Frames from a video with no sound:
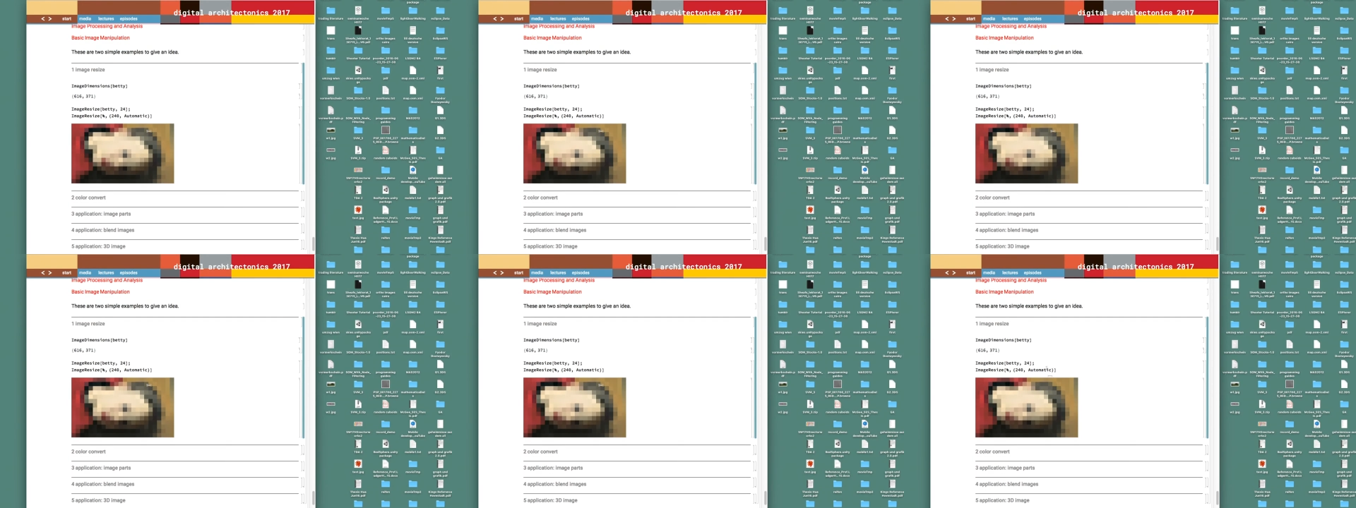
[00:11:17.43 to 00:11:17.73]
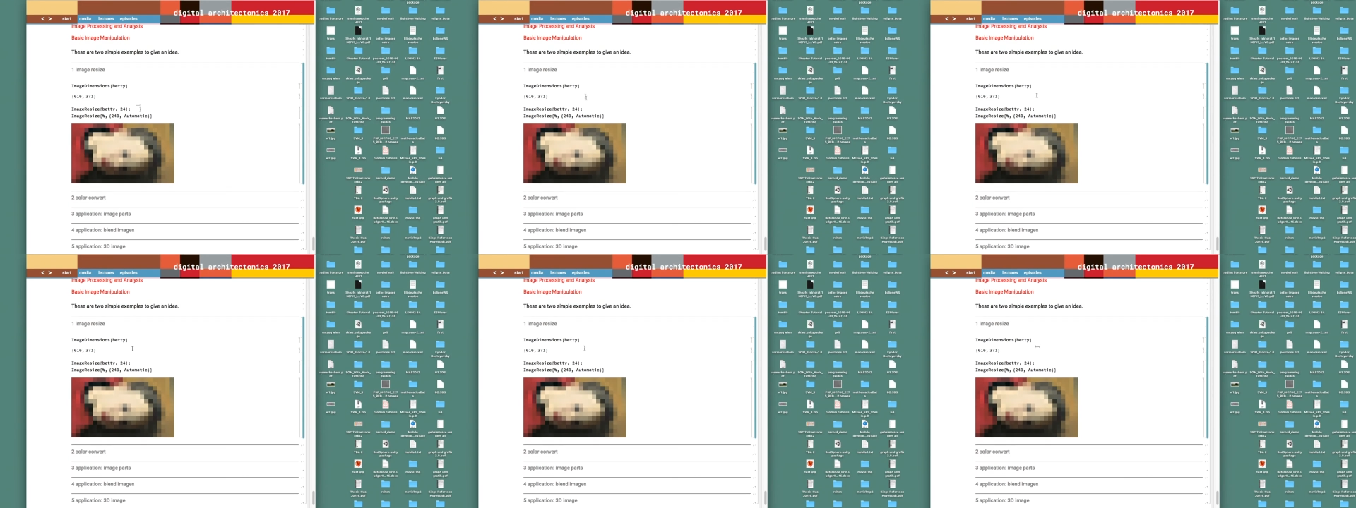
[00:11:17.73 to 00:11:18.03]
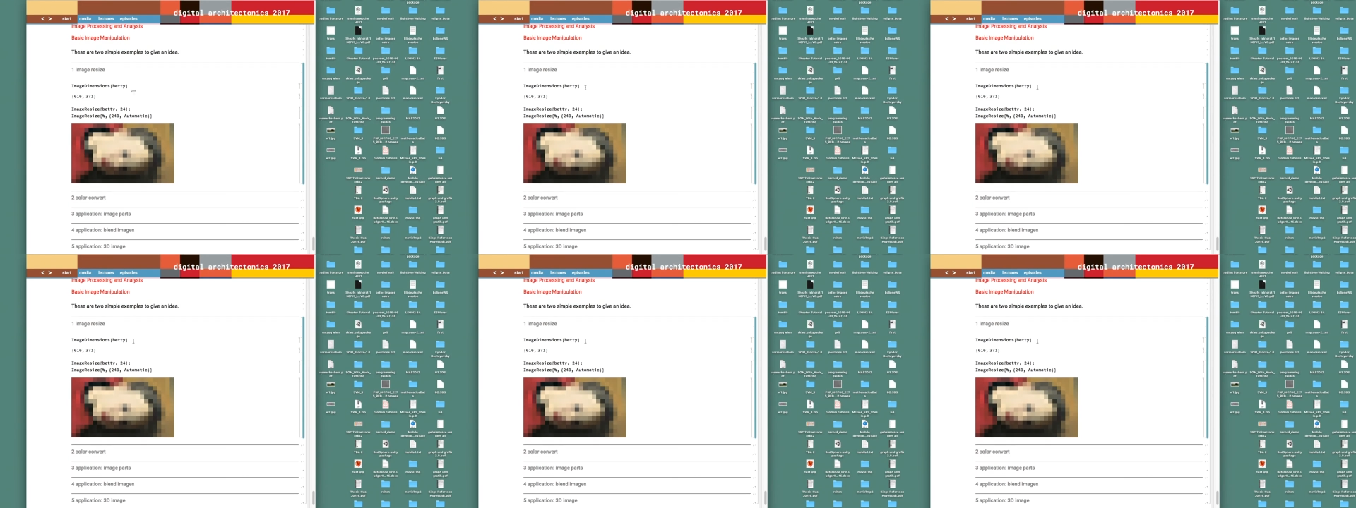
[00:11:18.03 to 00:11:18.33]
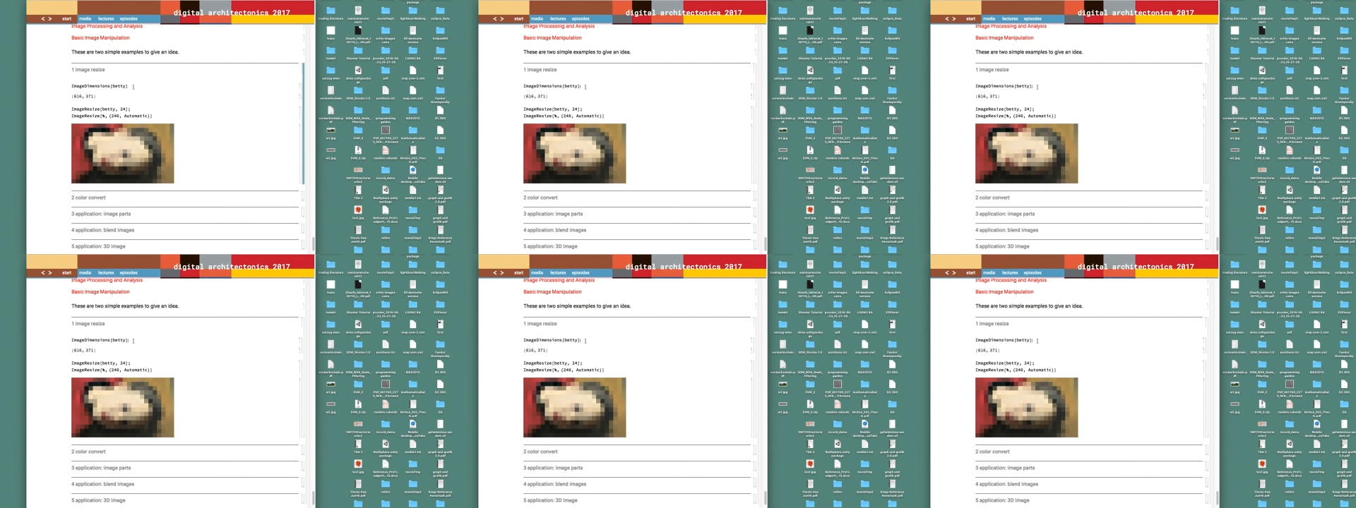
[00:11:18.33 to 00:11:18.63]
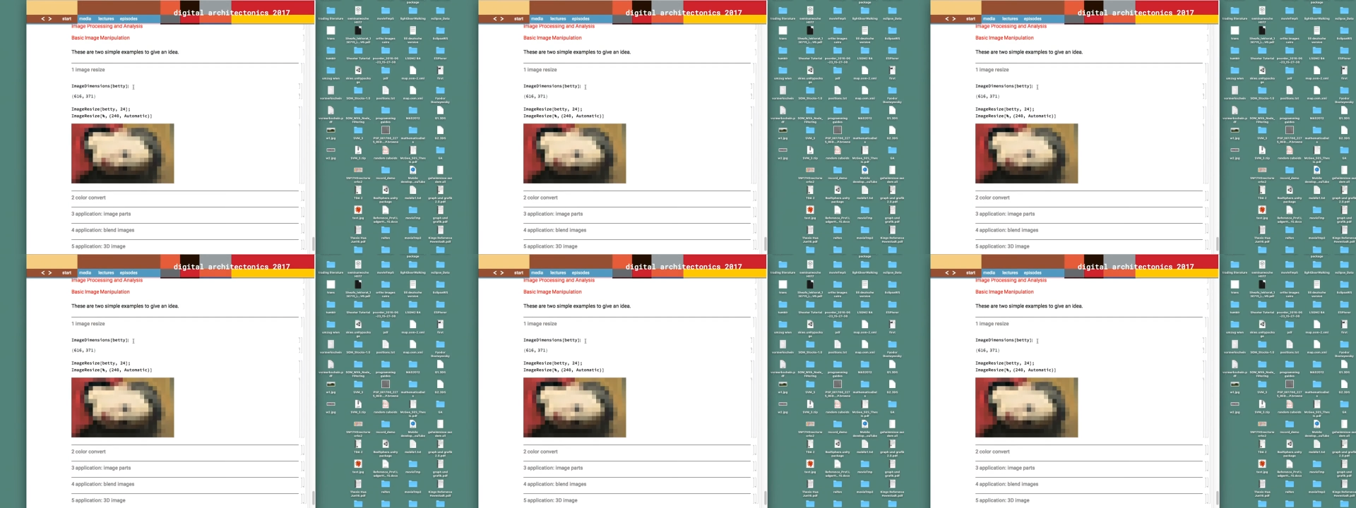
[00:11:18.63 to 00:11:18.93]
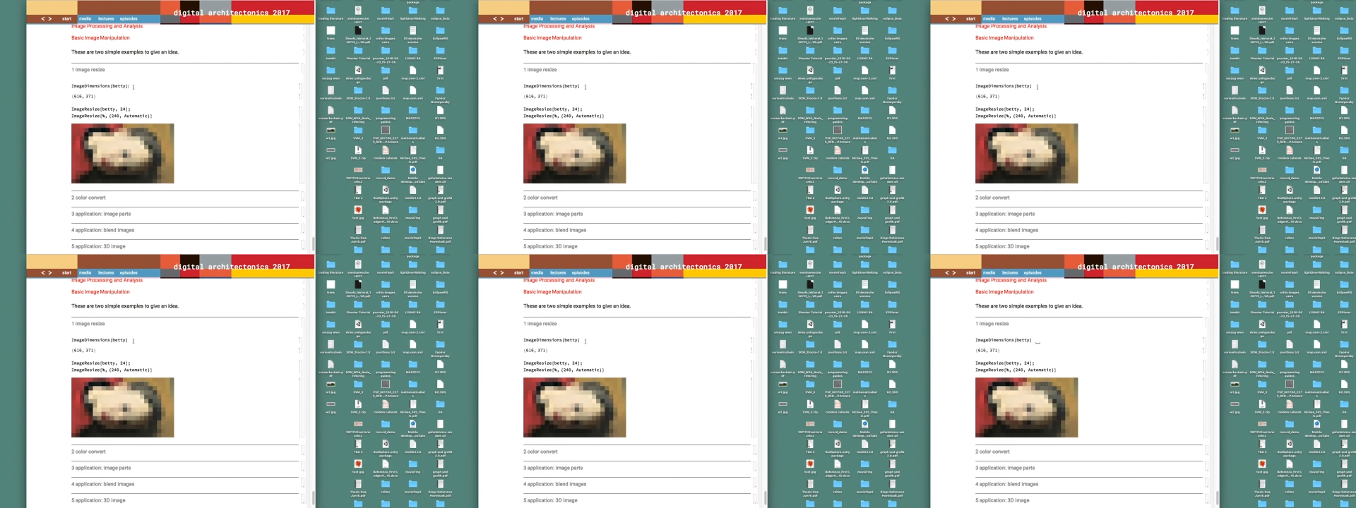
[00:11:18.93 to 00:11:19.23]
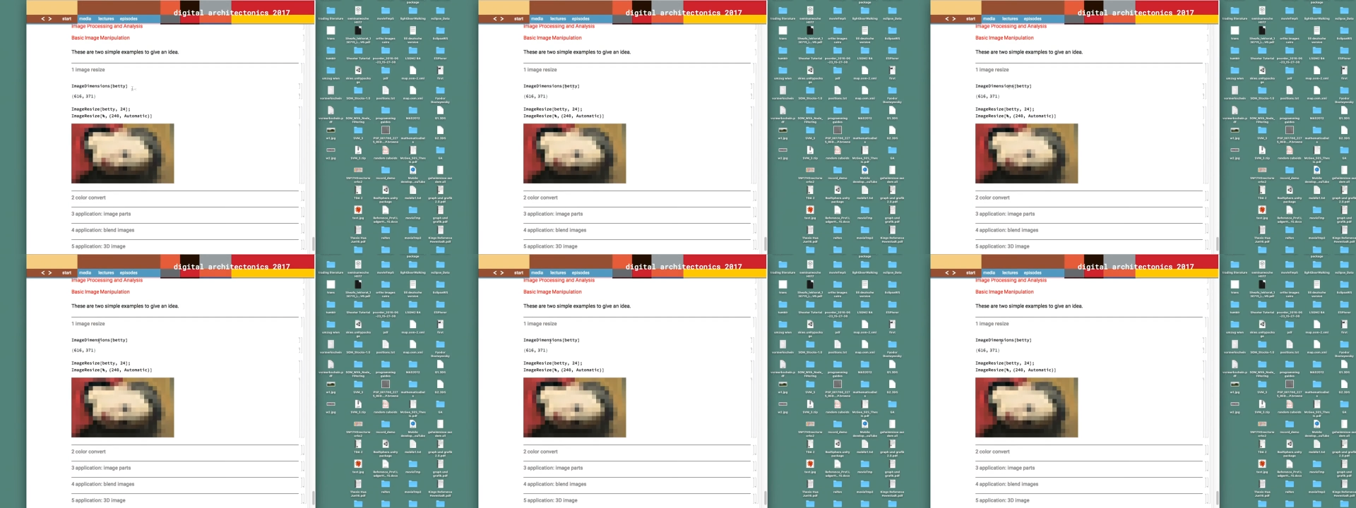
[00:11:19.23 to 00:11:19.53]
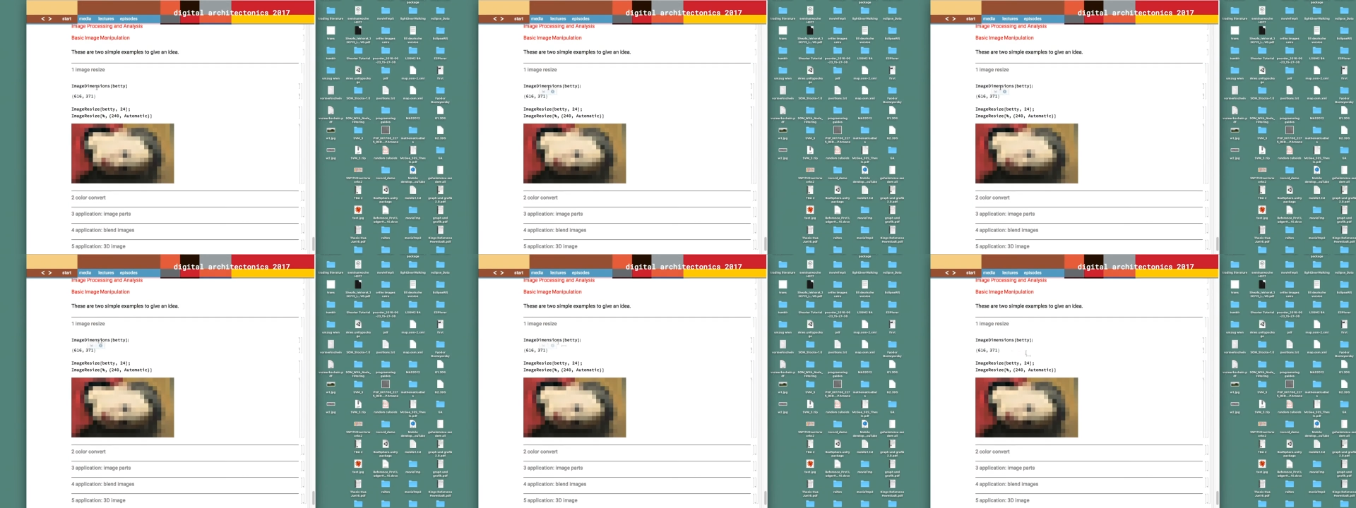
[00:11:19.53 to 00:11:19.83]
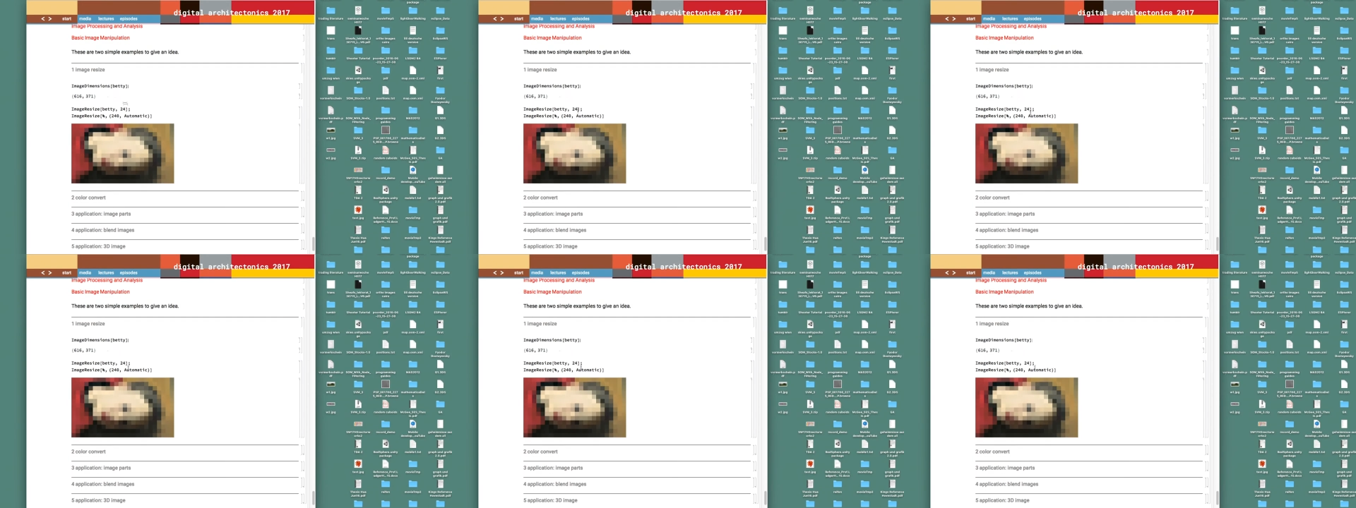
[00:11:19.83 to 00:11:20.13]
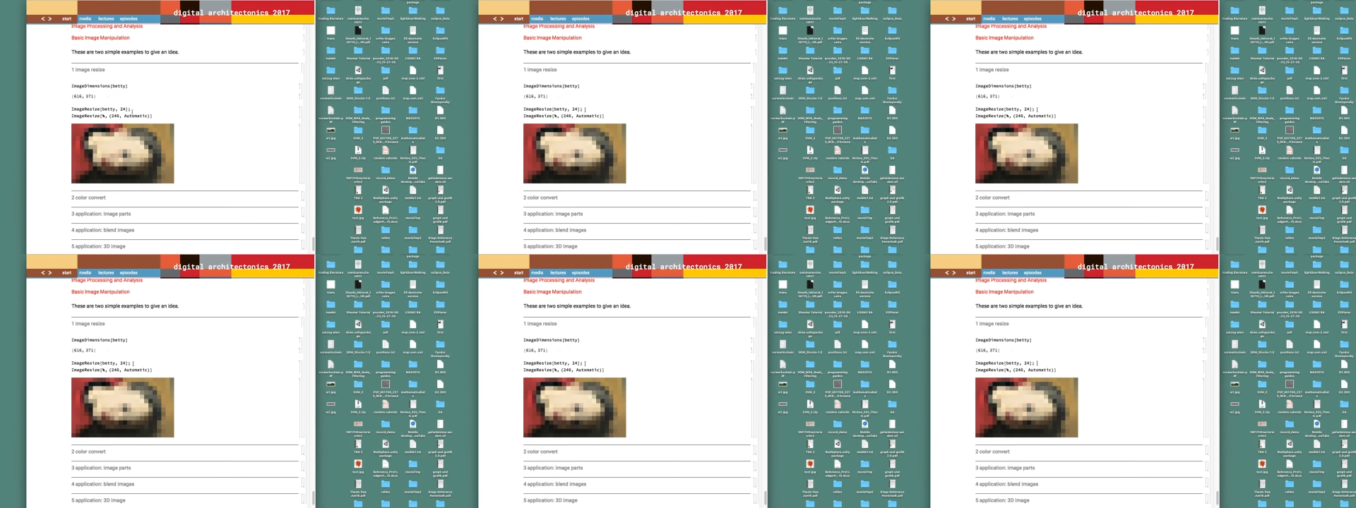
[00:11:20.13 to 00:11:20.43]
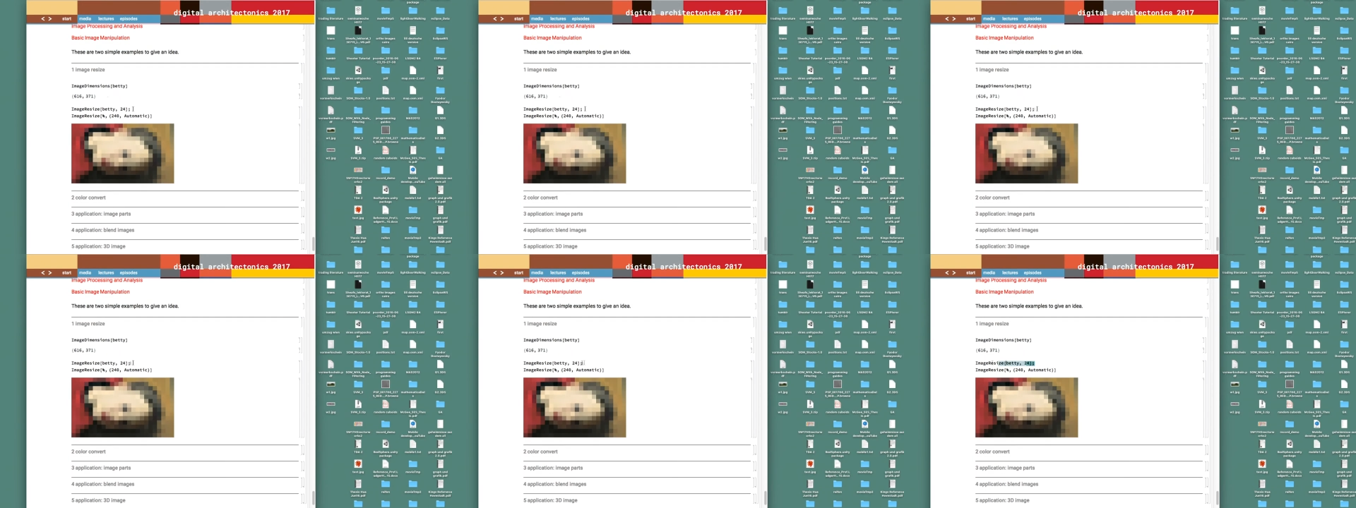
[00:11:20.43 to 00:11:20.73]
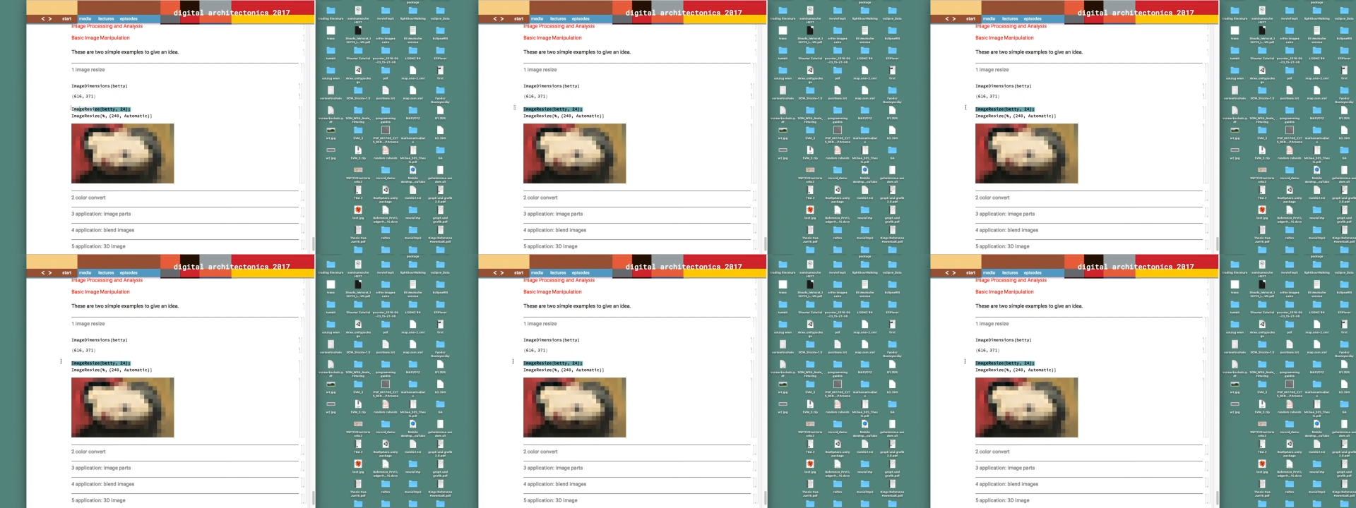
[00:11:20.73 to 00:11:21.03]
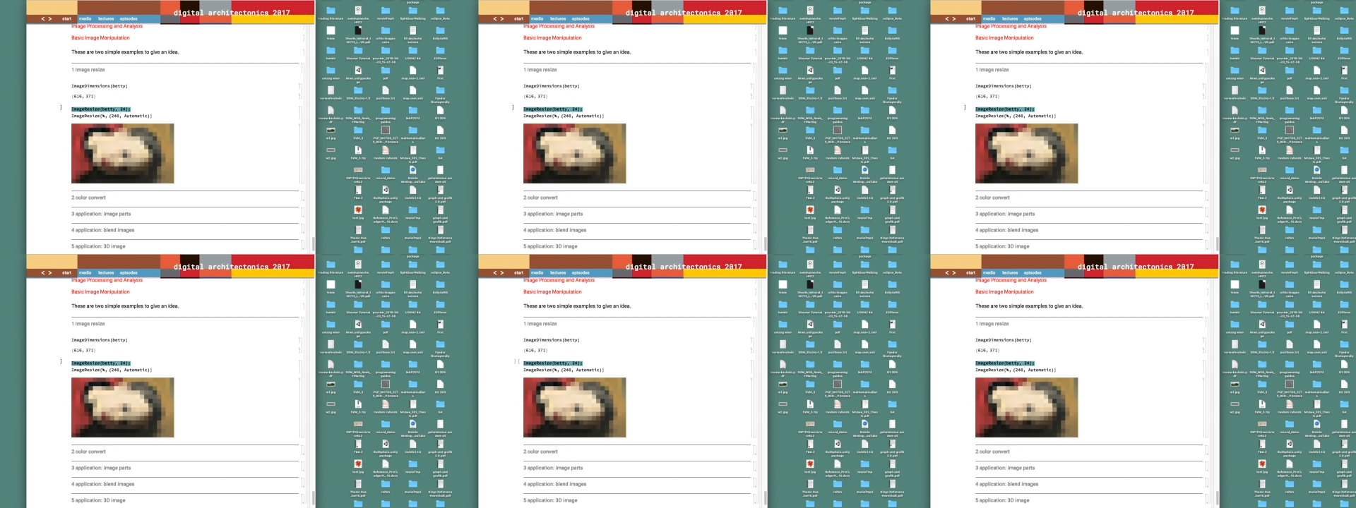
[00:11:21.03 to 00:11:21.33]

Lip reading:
Nobody's mouth can be seen.